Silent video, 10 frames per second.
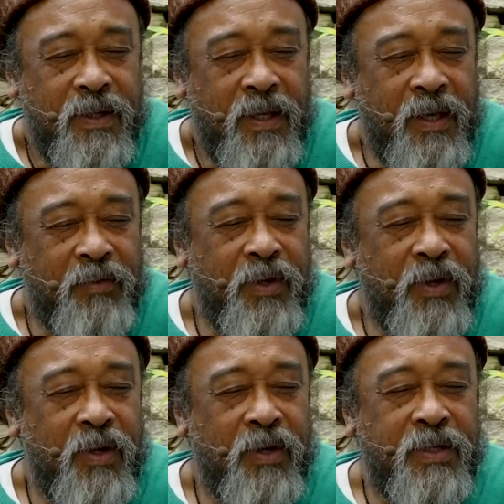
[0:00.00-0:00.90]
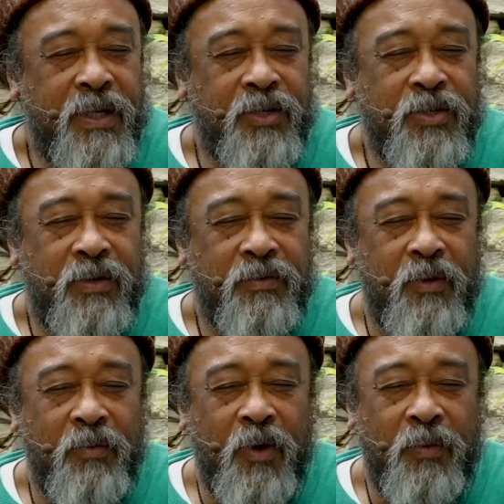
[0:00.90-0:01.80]
given your attention for
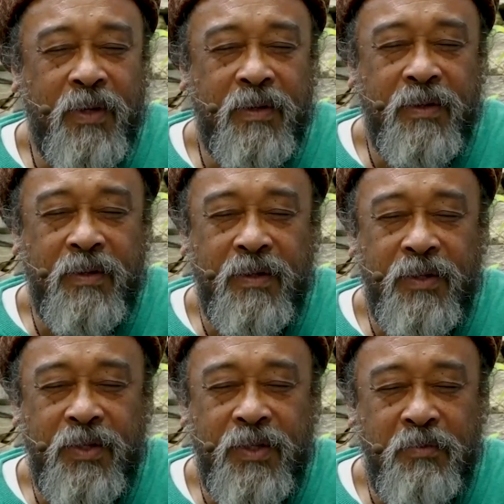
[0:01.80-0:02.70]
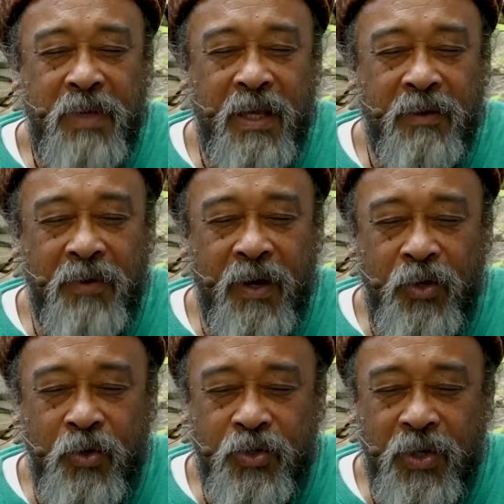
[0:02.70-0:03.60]
a moment, being very
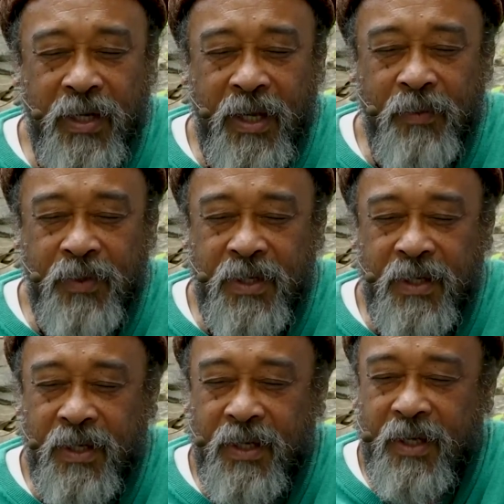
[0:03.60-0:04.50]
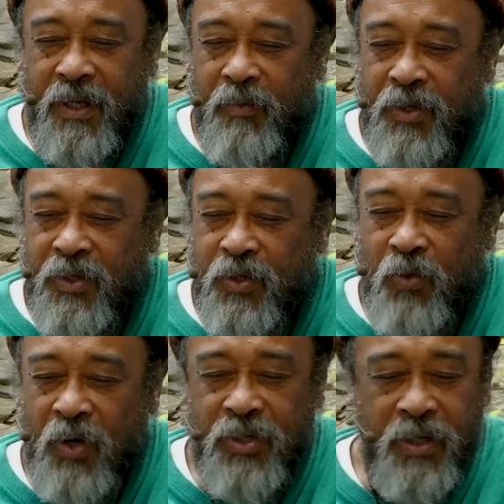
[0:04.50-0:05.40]
neutral and empty, but just
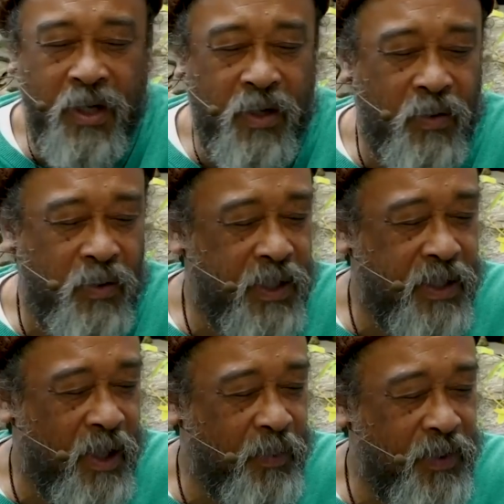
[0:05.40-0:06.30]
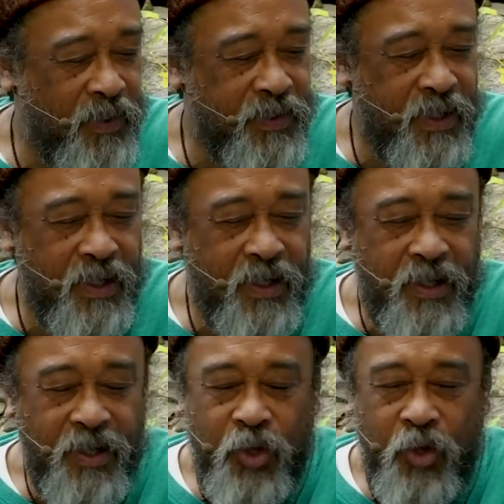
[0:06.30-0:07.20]
watching how it happens,
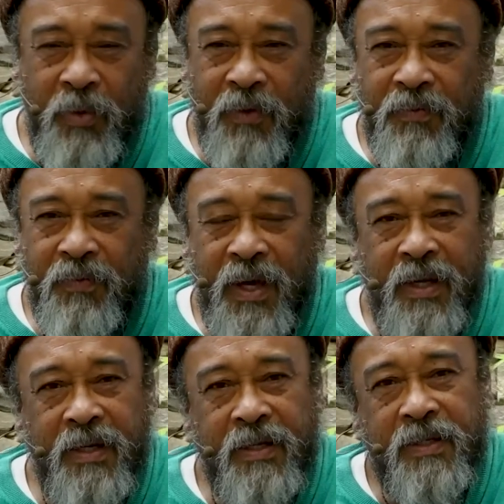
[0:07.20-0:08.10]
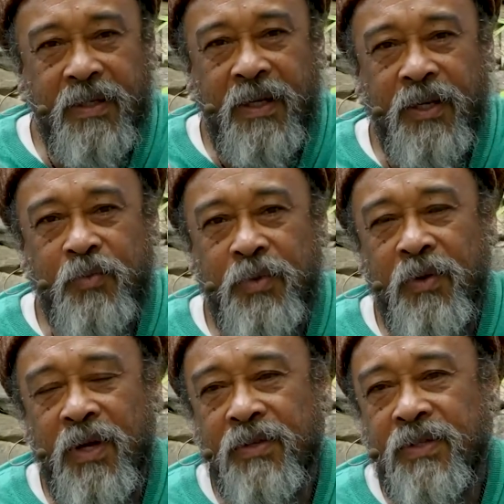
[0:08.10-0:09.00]
you may find that an
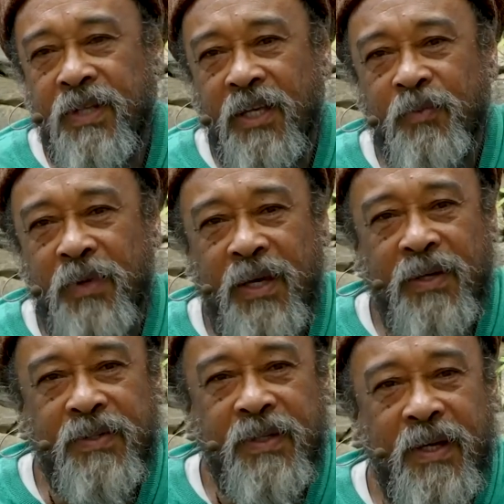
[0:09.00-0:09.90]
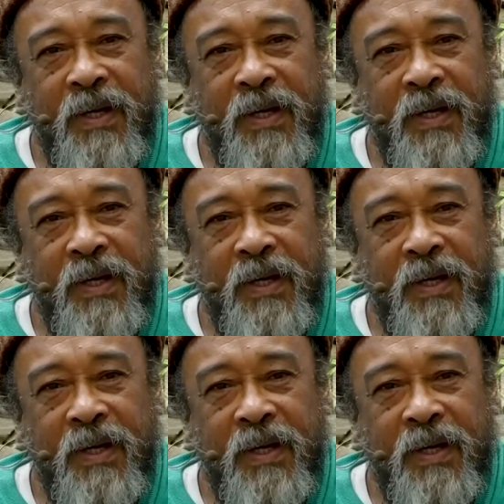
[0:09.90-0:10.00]
experience takes place